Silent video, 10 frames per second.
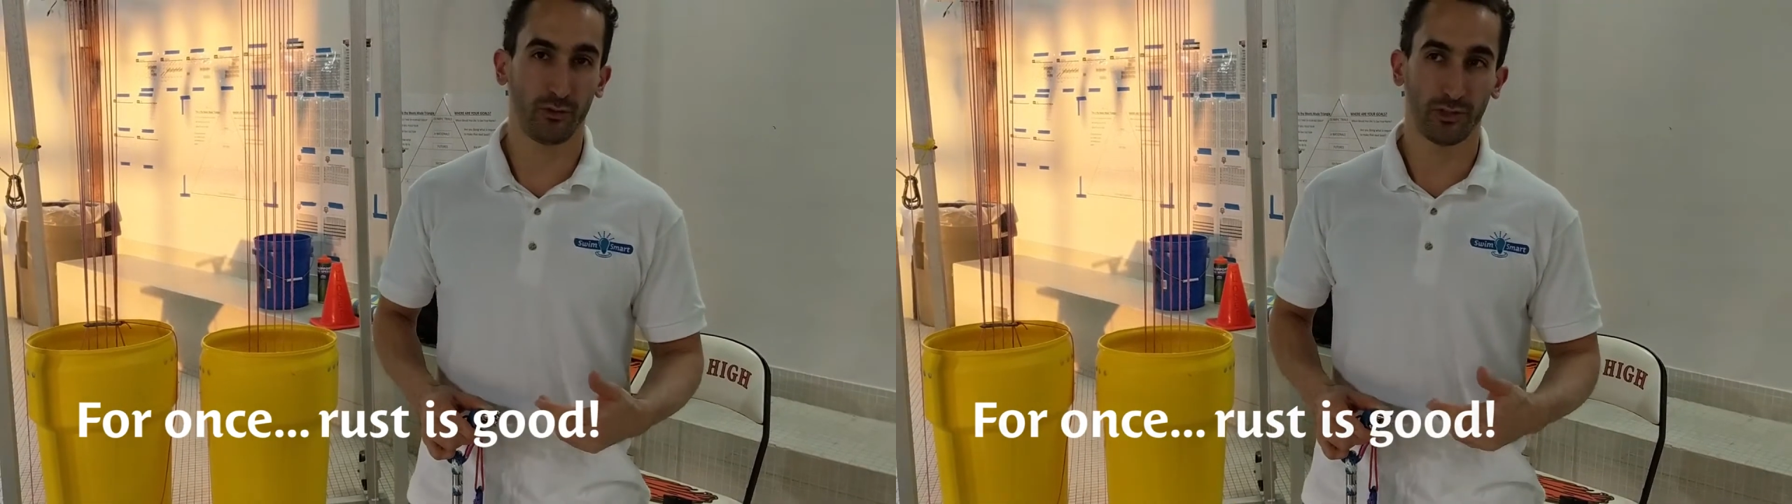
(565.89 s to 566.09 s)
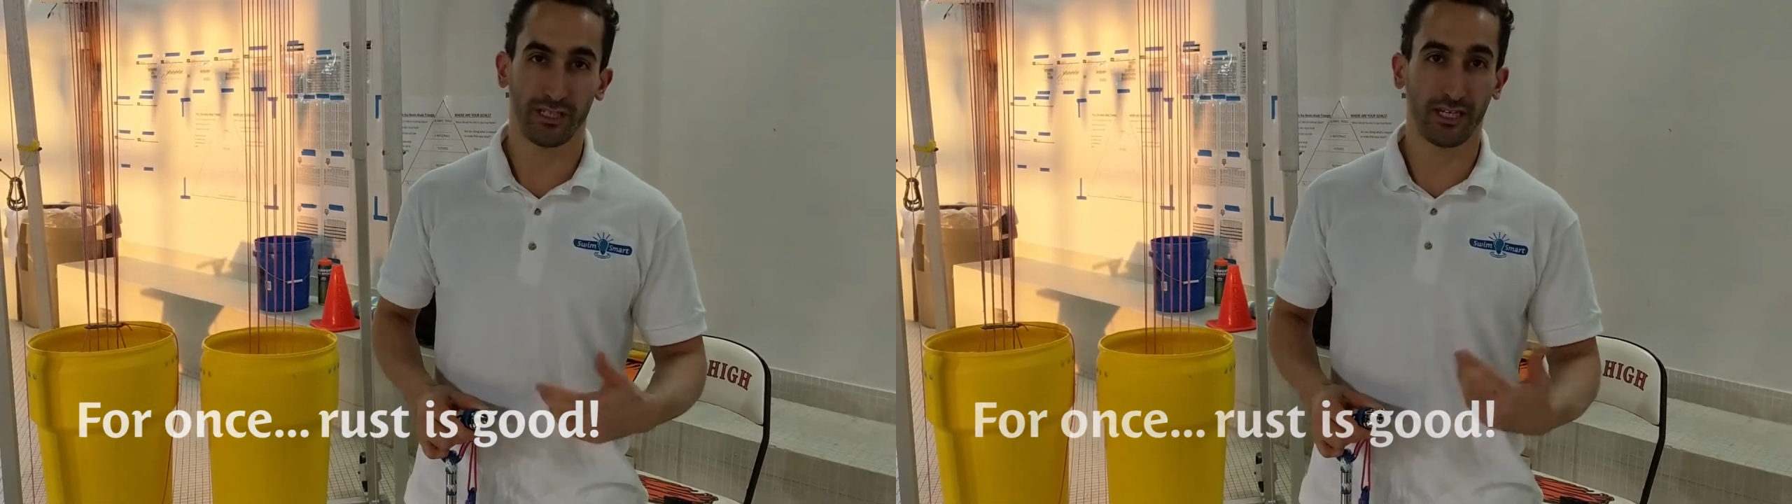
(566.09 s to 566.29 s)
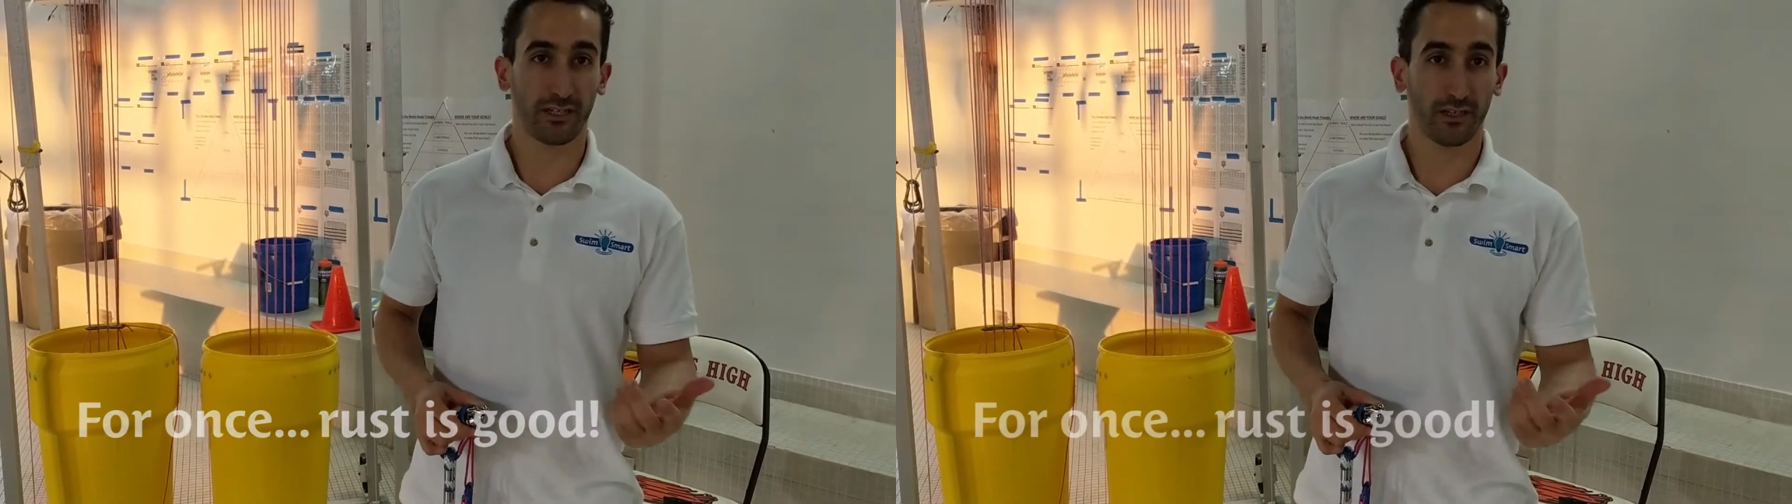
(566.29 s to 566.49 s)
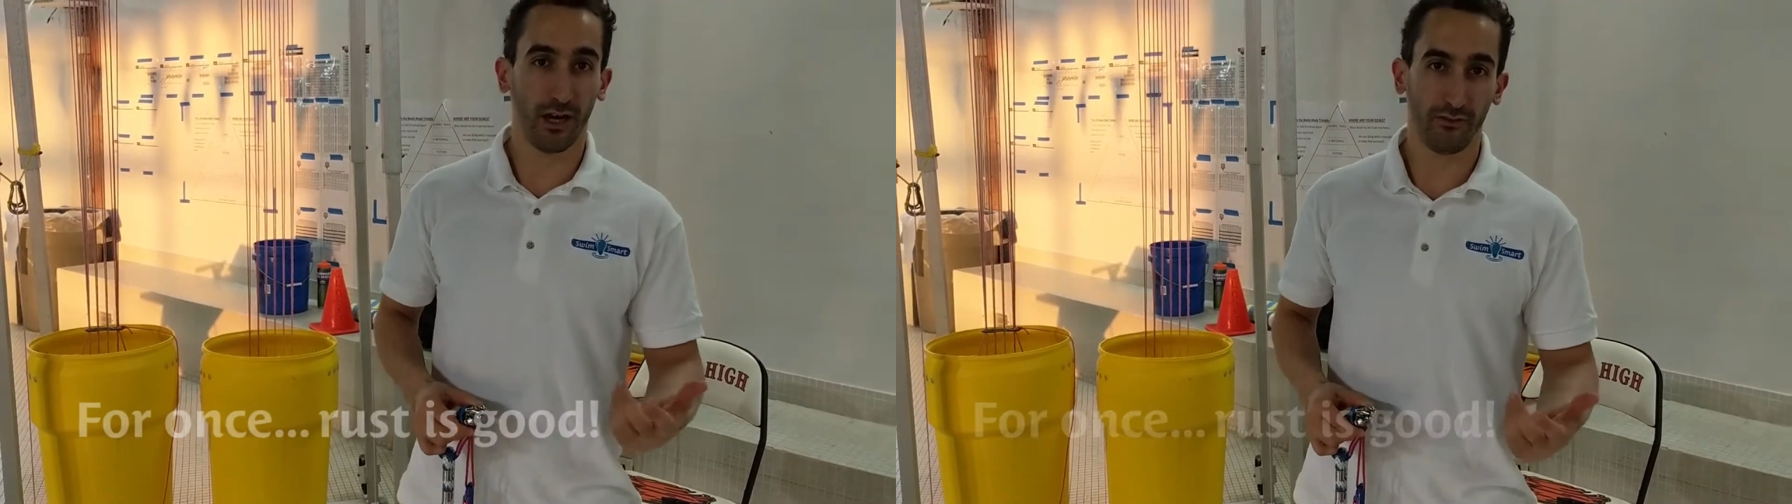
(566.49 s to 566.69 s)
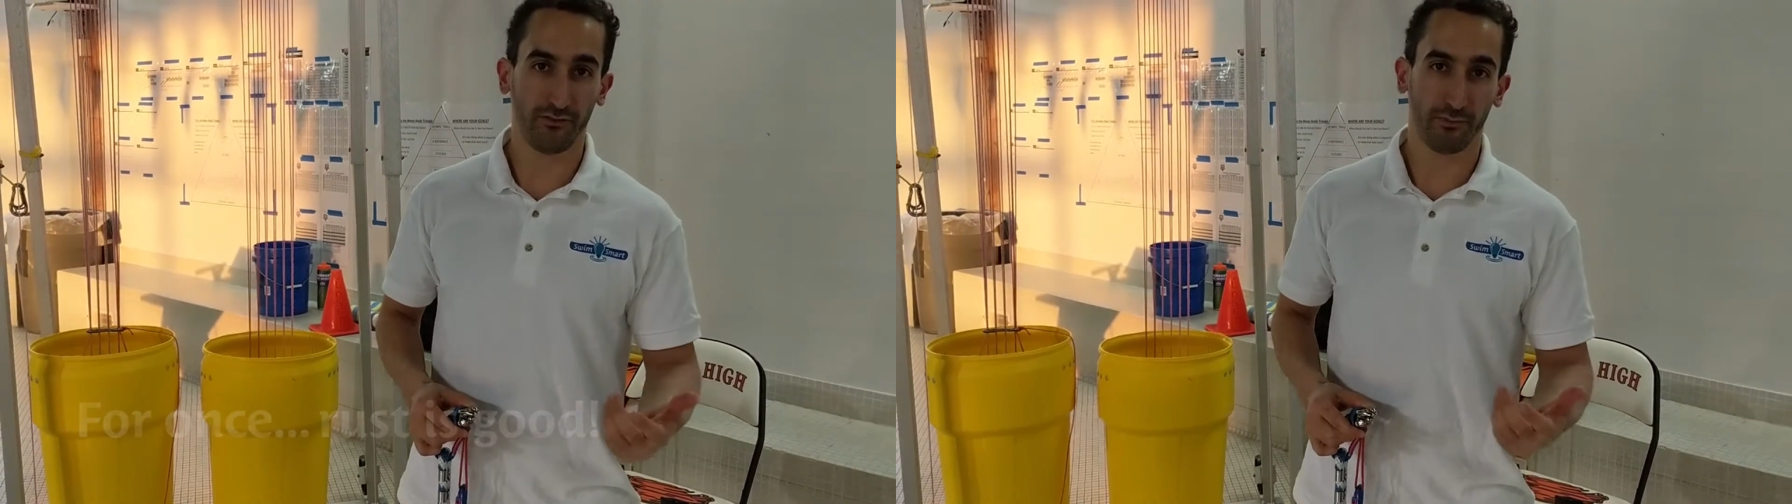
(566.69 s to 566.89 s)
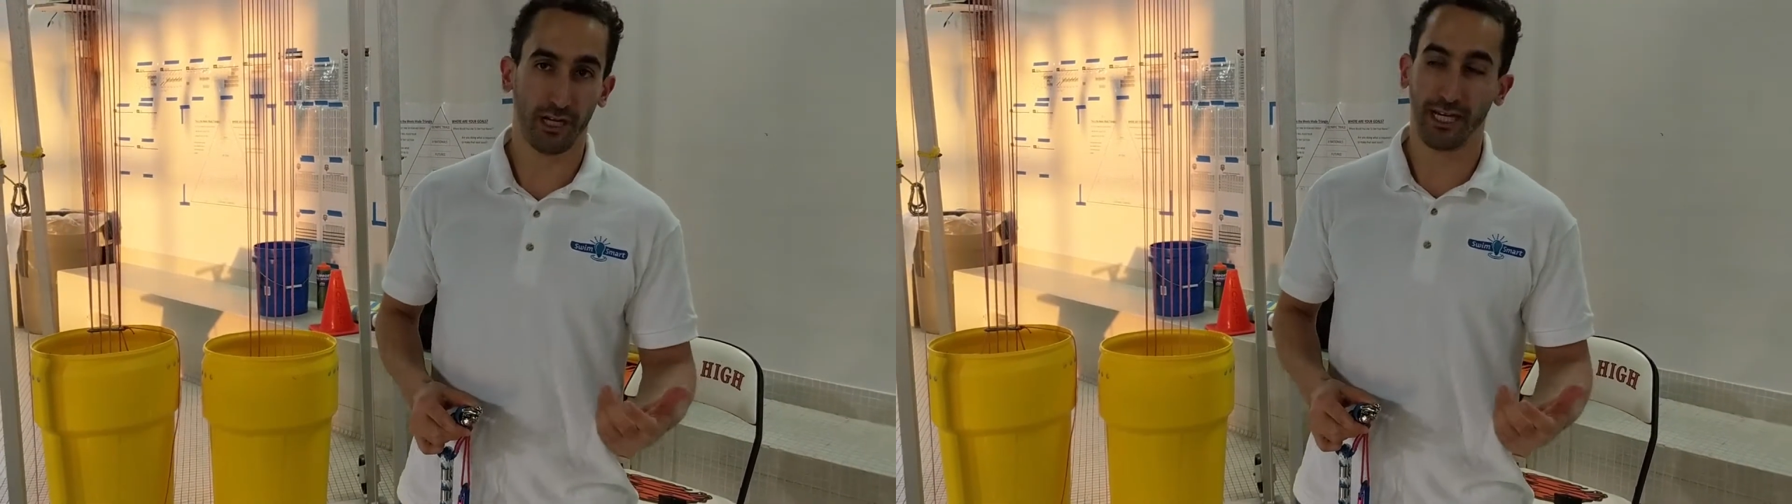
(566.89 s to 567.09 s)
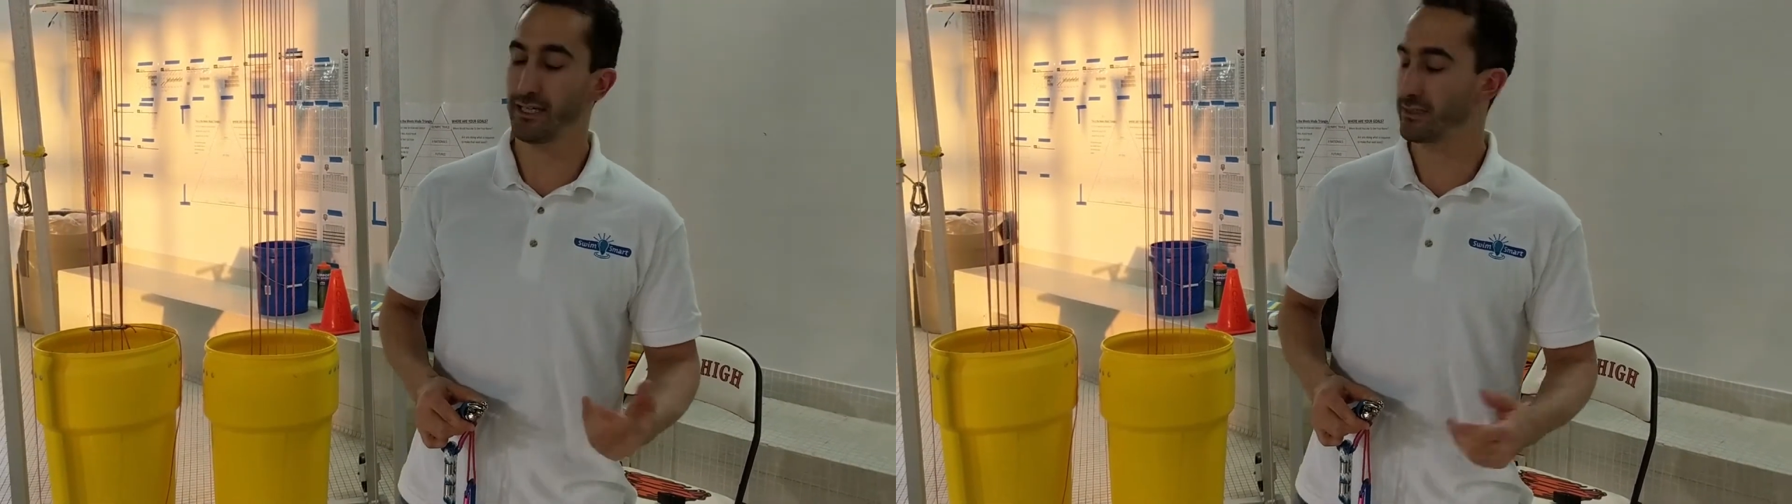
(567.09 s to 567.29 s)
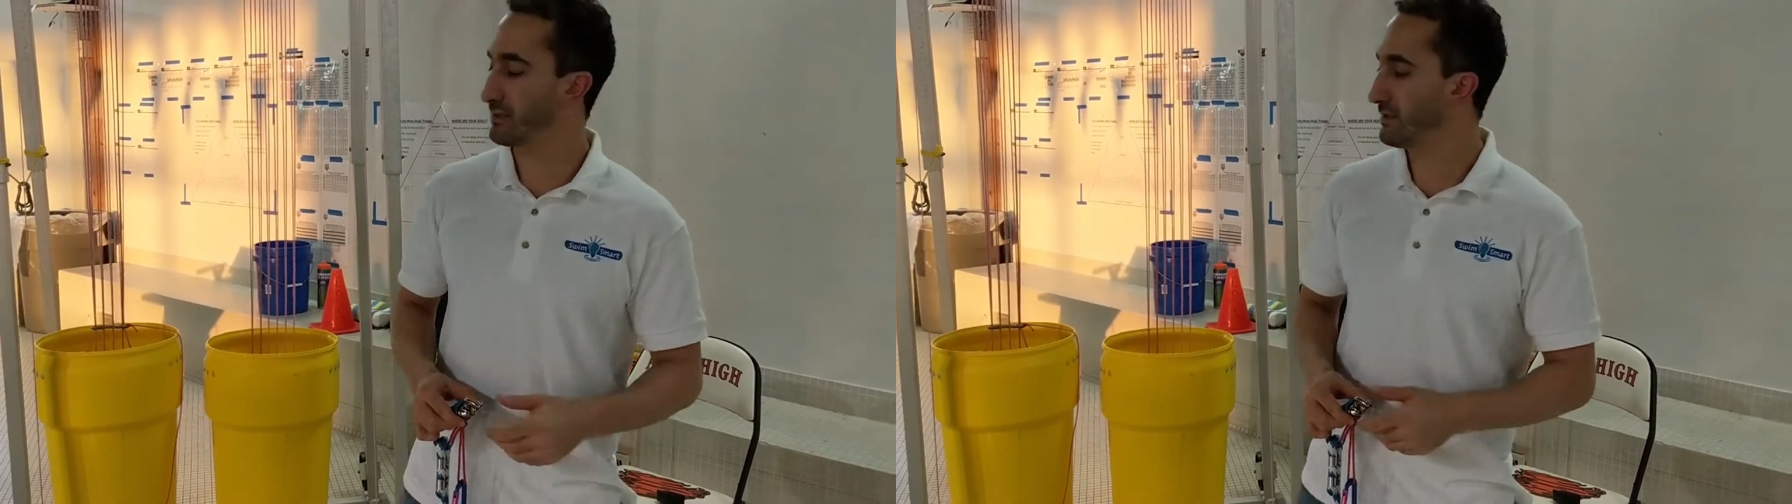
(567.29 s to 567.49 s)
you would kick it off by
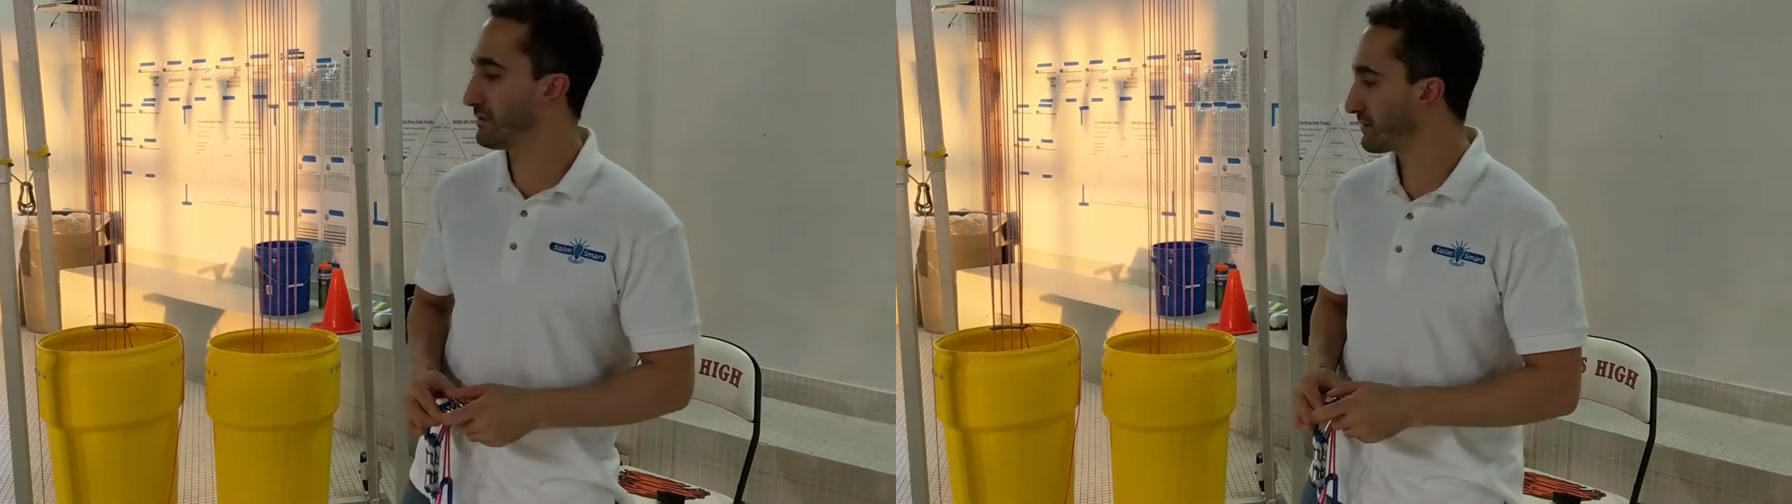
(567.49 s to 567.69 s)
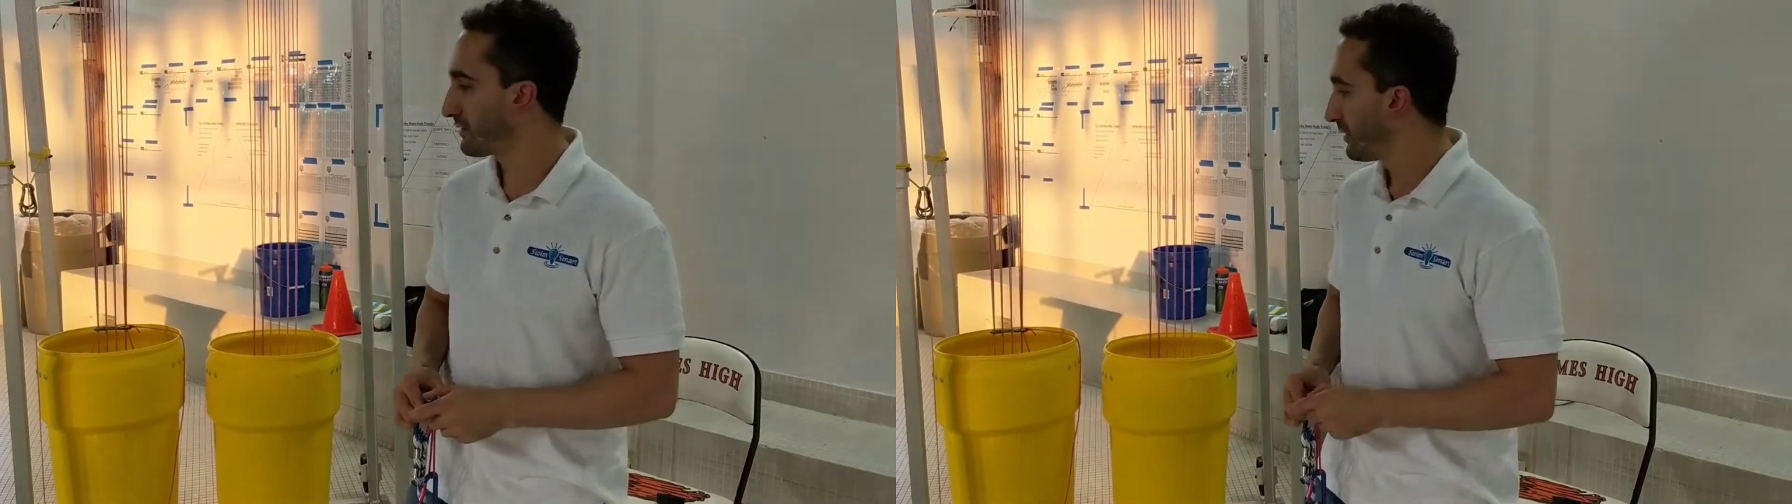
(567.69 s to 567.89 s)
accident.